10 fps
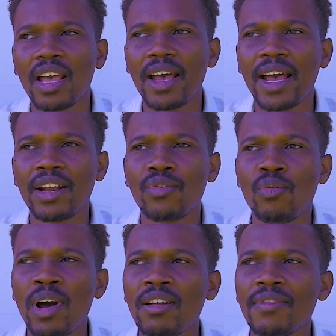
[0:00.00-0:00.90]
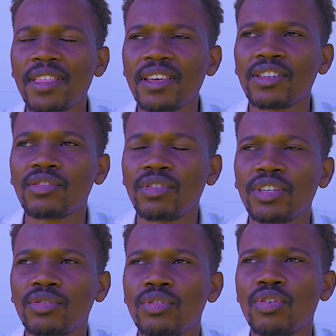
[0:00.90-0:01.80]
And one of the things you
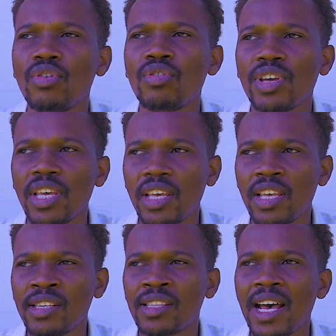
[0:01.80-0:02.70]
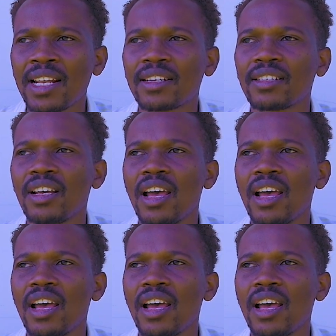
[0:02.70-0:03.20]
need to know is that